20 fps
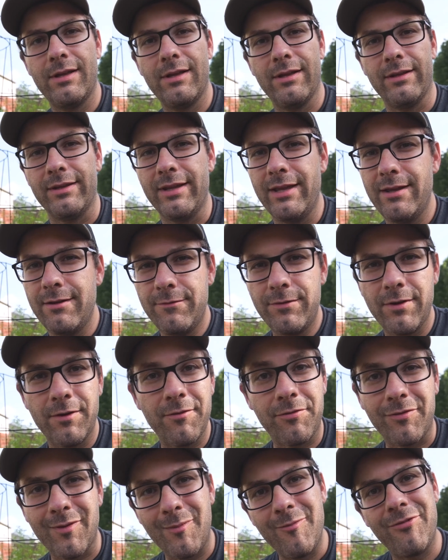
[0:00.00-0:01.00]
Live
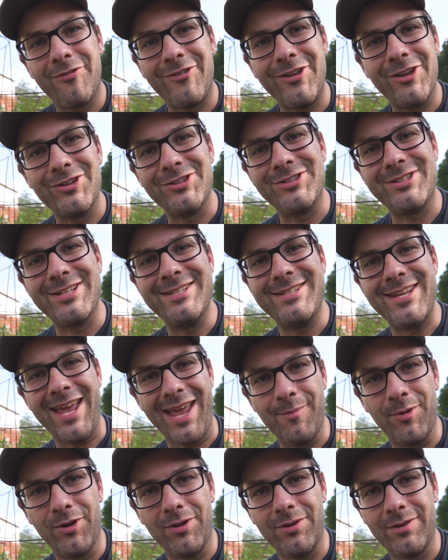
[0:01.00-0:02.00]
from field to
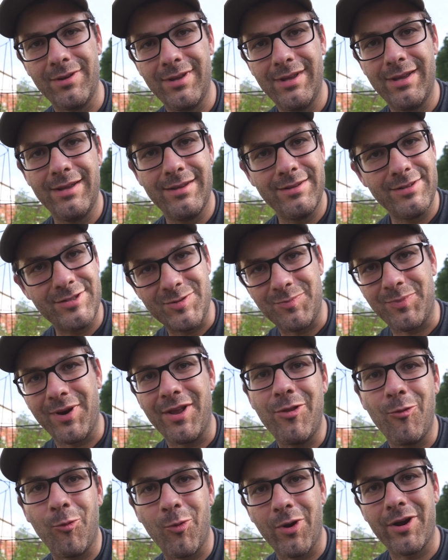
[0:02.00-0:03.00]
table. Spread
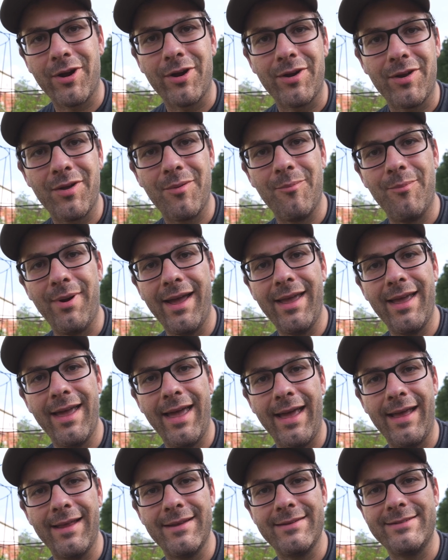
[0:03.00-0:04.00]
the word. Buy a
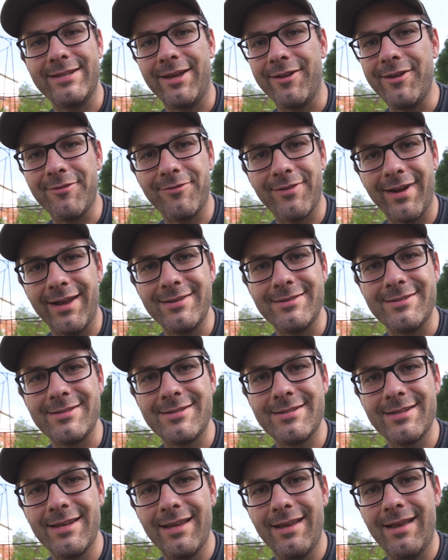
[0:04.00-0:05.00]
hat. Tell your
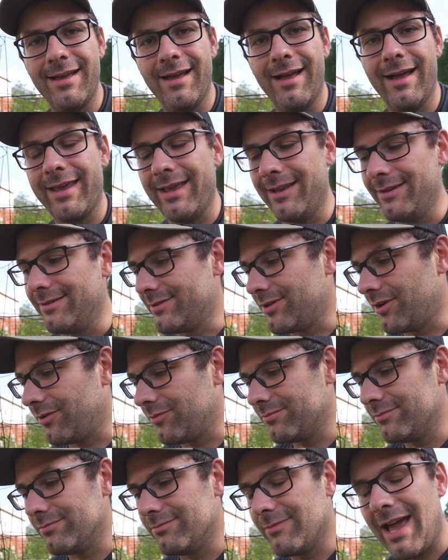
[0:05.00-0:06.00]
friends. Again, don't
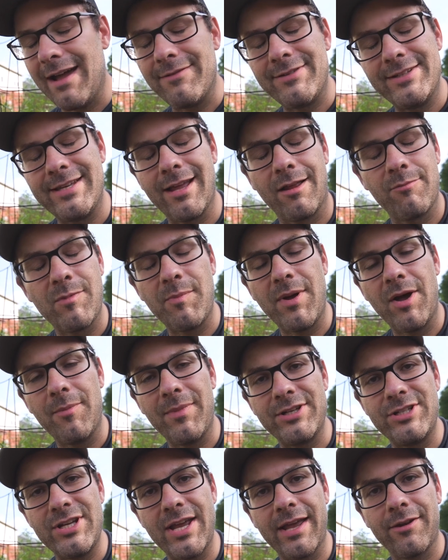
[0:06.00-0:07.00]
have to tell them about my
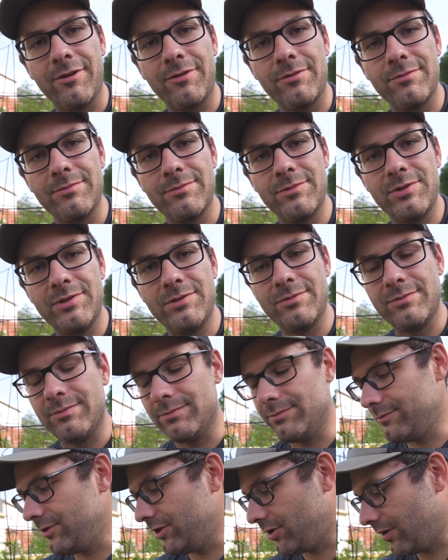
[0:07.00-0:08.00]
channel.
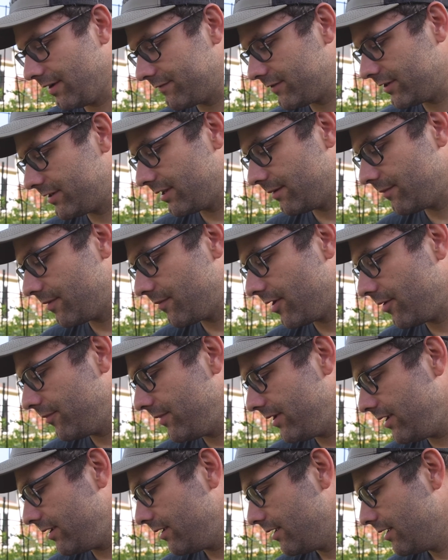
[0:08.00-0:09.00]
You don't have to tell them about
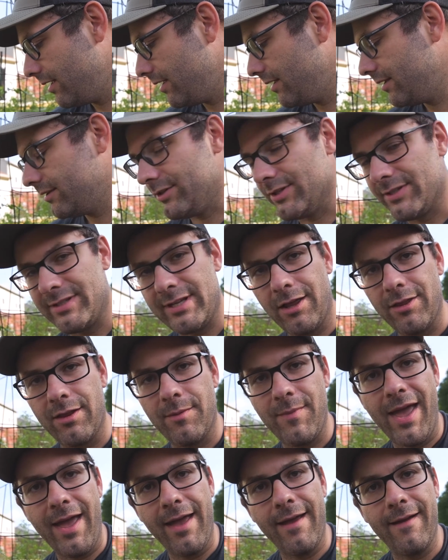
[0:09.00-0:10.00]
me. Just tell them,
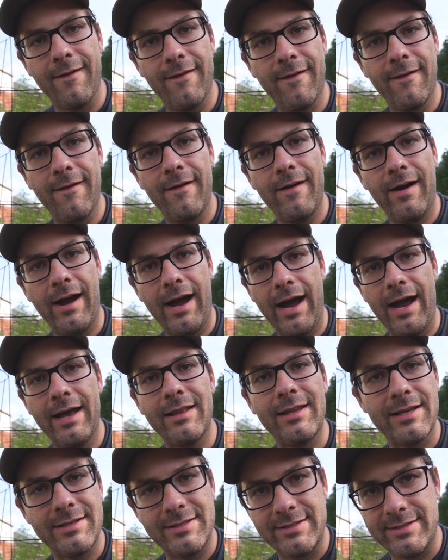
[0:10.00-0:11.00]
hey, I
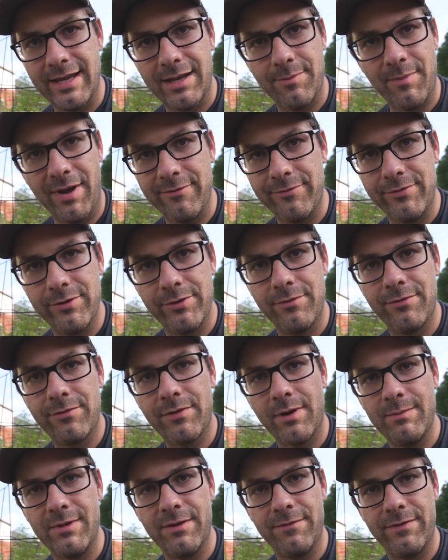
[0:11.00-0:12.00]
like to take my food
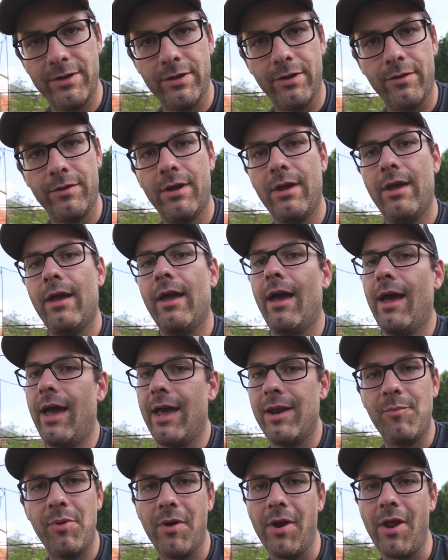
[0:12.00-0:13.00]
from the field
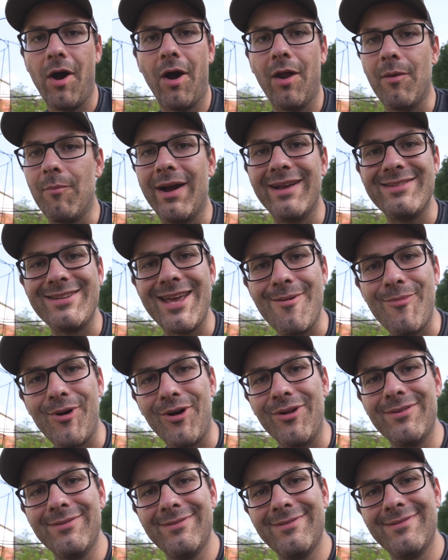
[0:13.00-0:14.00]
and put it on my
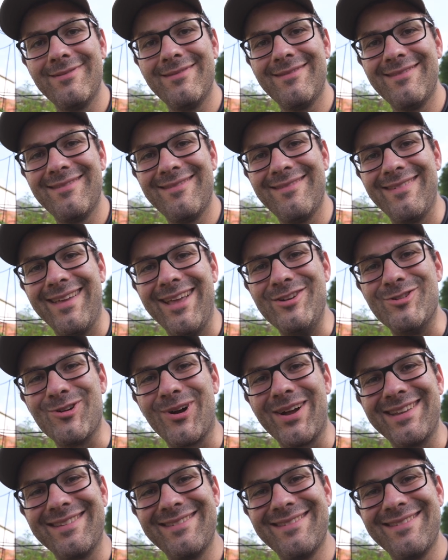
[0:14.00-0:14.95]
table. Enjoy.